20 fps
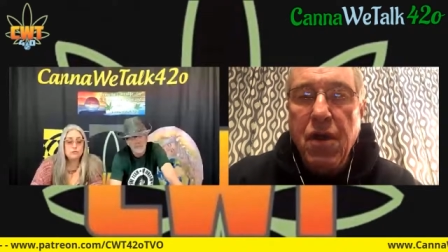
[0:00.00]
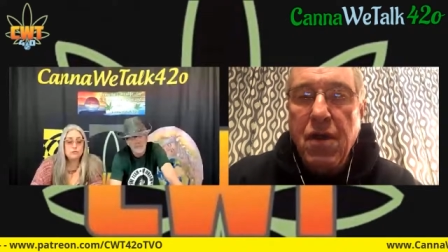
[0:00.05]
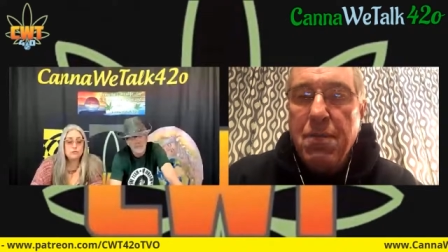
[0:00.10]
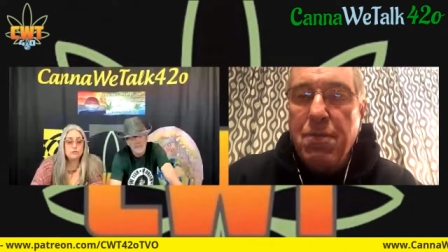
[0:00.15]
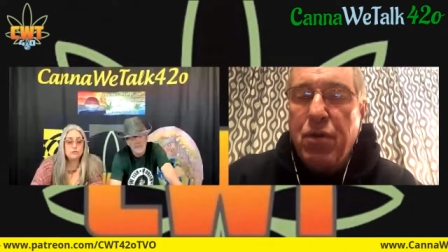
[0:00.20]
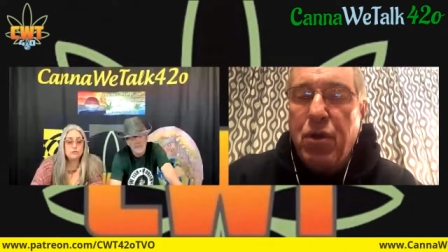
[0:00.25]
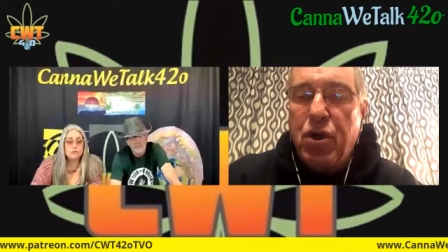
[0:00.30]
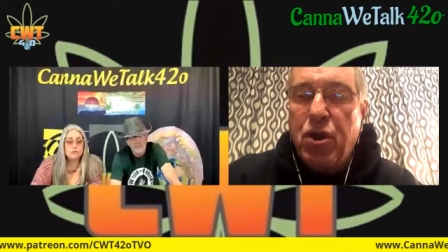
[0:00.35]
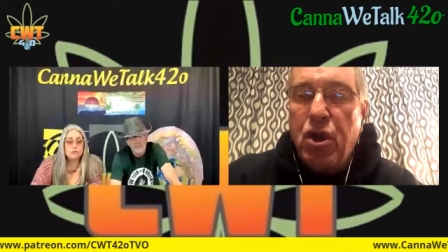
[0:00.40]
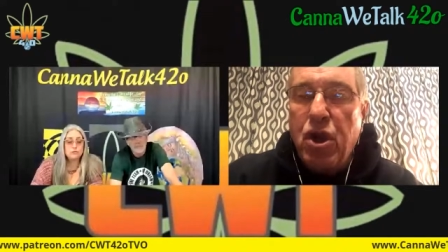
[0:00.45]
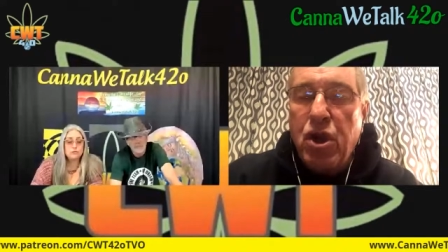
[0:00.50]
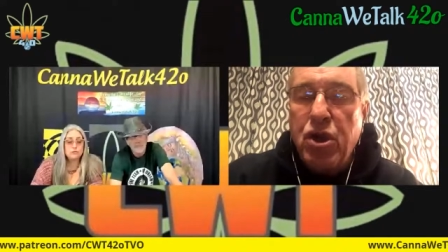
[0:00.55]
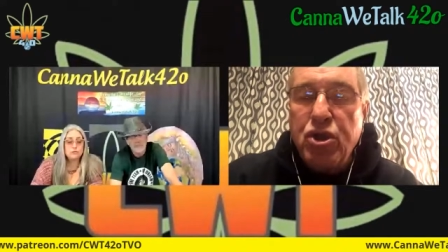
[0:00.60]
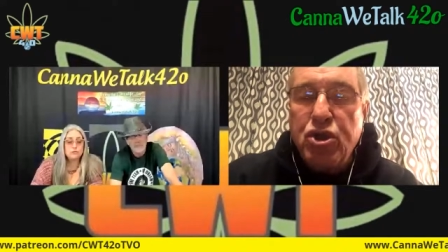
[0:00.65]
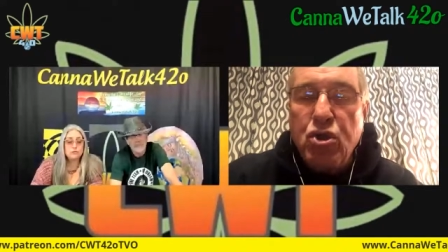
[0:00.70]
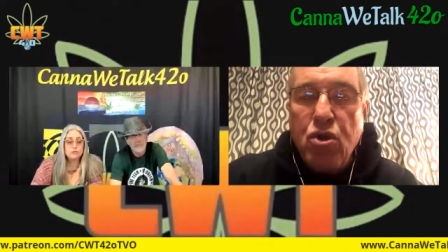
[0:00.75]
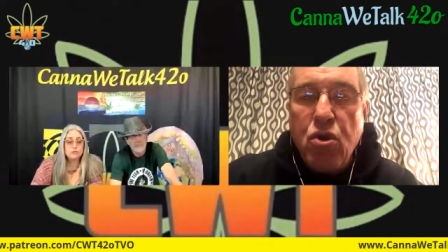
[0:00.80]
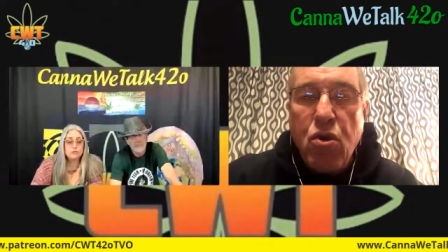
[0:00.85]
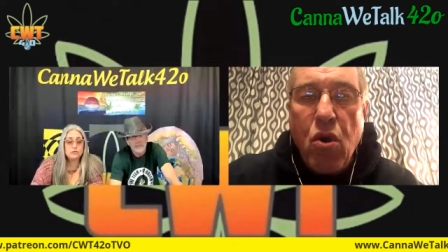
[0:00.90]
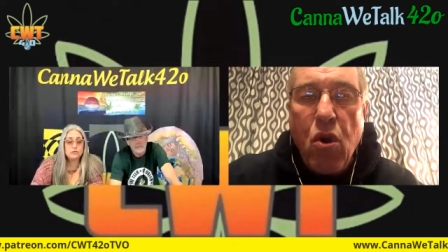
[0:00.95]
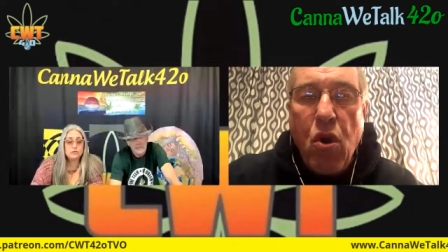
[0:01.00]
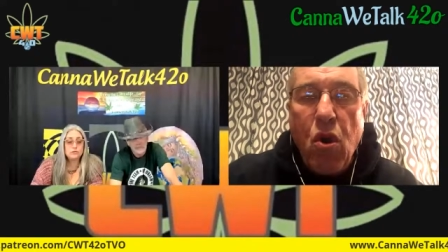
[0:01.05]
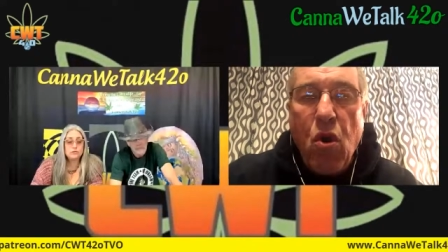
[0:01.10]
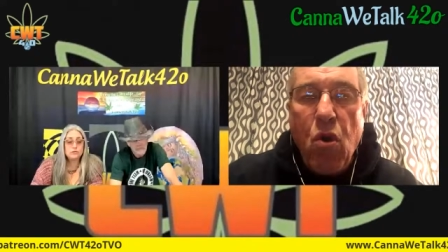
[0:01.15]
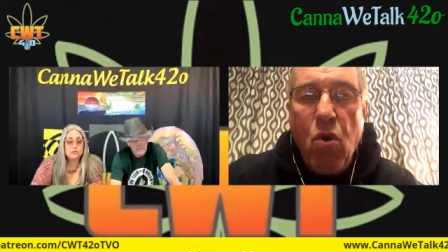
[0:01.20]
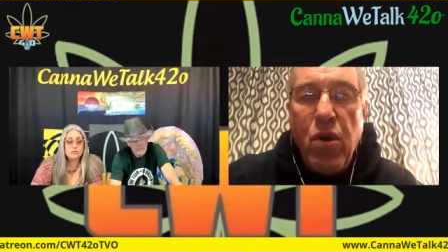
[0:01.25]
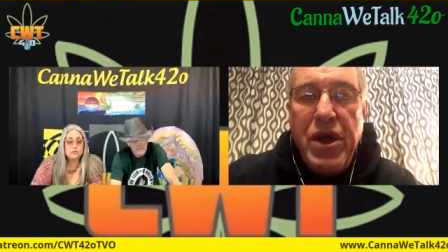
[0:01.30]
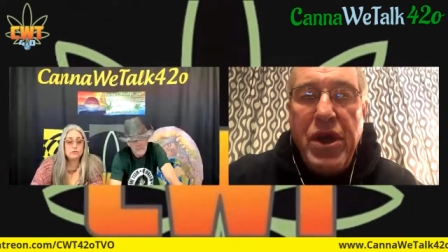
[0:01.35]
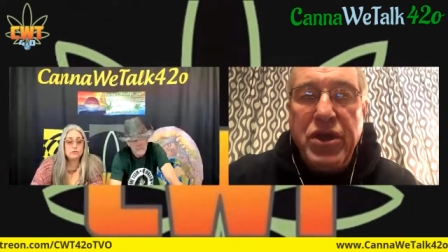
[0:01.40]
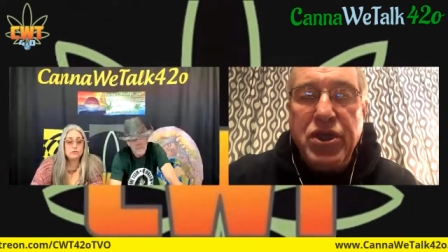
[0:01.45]
because they're
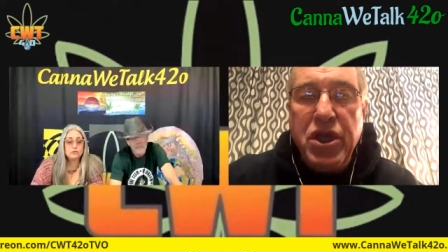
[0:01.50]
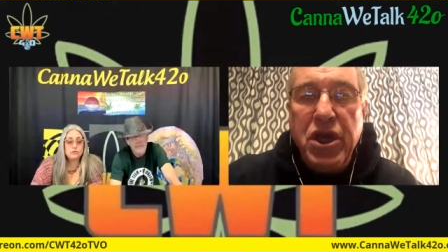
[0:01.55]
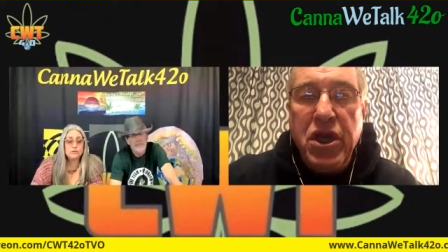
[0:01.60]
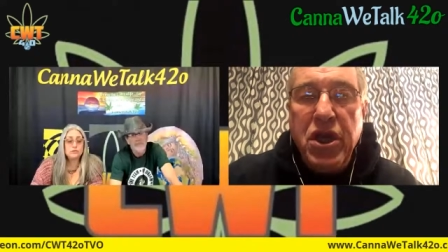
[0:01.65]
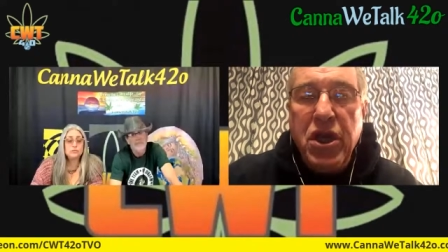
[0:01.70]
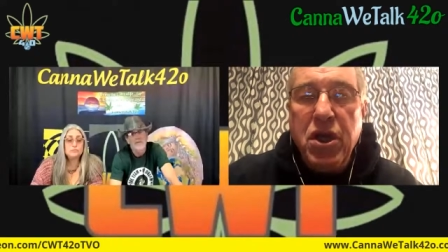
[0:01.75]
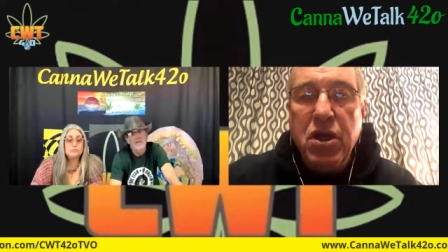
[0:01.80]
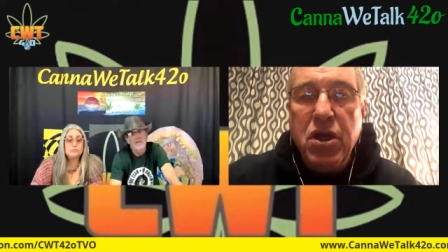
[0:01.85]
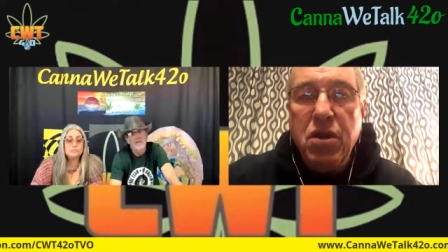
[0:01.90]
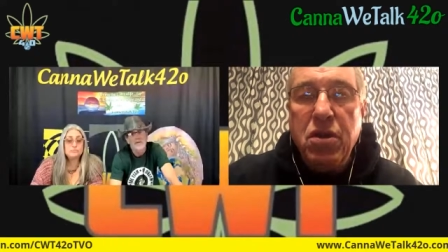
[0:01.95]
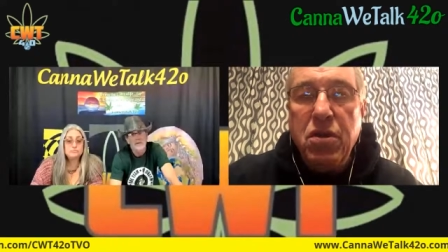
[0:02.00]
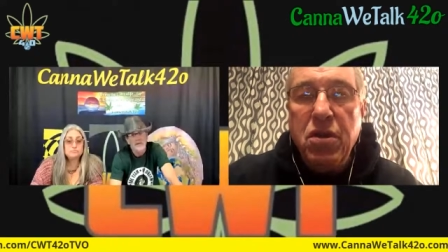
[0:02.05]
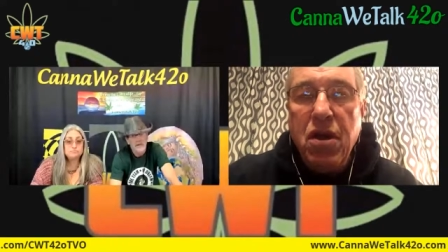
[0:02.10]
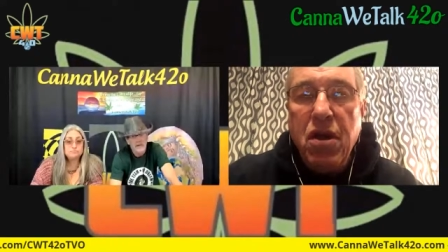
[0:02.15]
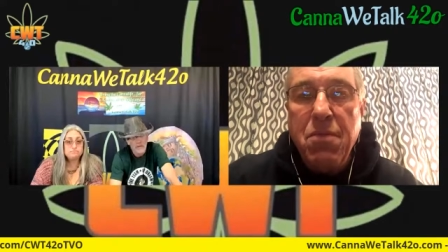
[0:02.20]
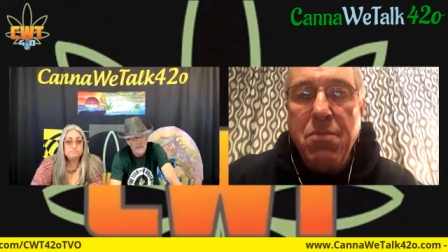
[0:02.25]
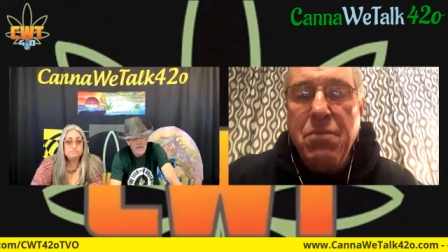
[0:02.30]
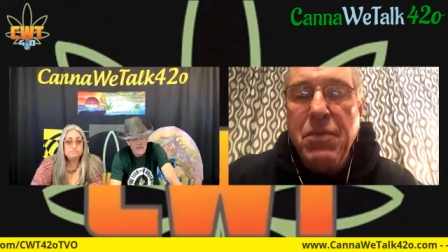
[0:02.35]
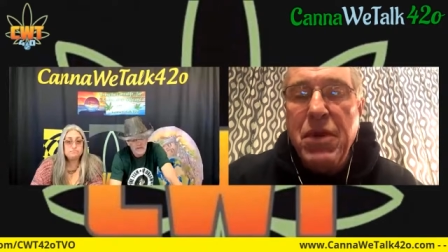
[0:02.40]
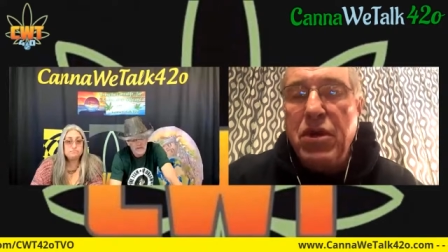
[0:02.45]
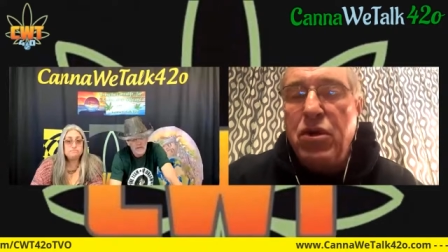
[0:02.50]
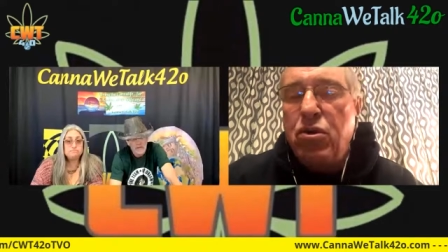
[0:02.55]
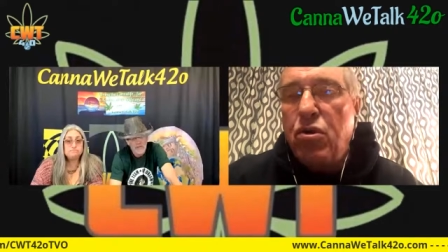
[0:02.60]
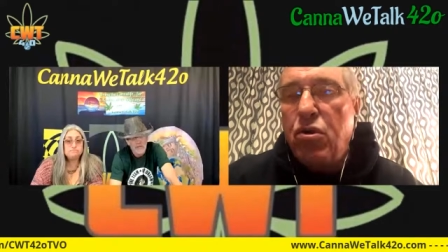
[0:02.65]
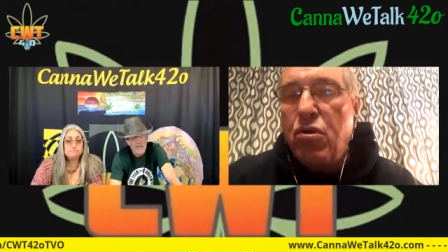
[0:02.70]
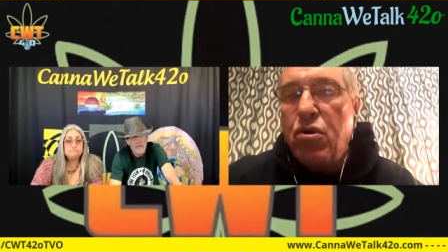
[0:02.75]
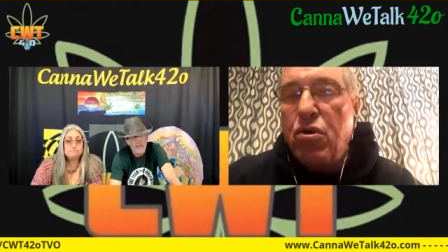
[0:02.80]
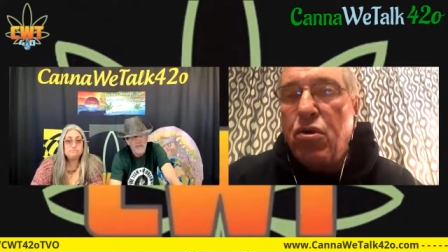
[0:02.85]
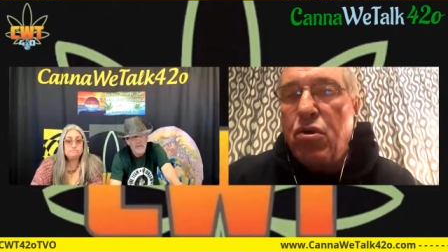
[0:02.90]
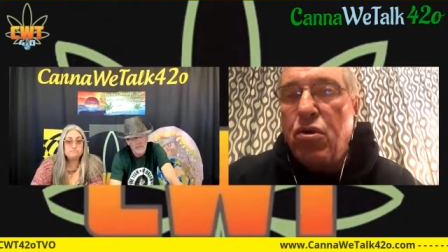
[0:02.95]
always in
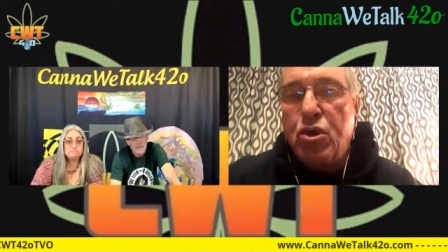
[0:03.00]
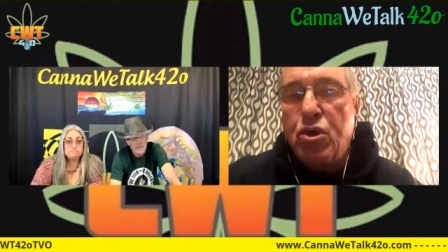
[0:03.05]
amygdalar